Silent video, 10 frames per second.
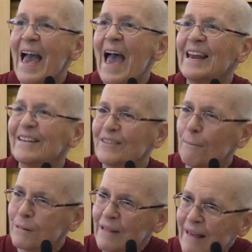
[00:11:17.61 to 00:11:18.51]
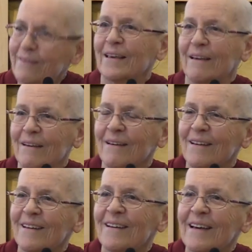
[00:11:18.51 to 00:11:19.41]
and it's a blessing.
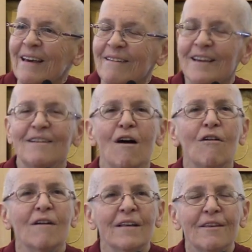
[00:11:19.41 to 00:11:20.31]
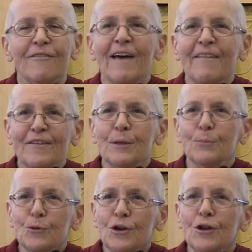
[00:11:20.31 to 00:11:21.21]
You know, the fact that the
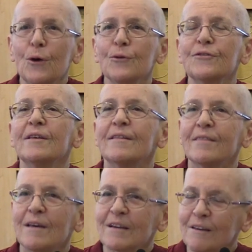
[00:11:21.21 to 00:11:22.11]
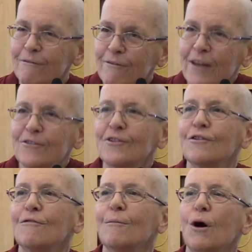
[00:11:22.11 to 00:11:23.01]
Buddha knows the
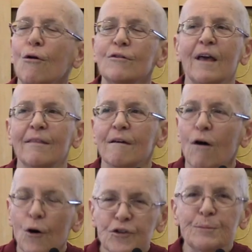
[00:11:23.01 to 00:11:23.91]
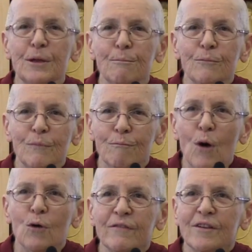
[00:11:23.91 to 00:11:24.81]
conventional mode and the ultimate
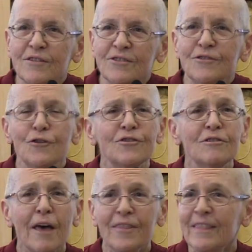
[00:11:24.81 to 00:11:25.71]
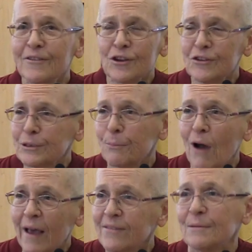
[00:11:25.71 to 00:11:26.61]
mode of existence, there's nothing that's going to
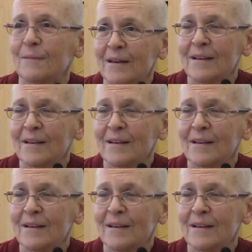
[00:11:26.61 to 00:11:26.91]
surprise him.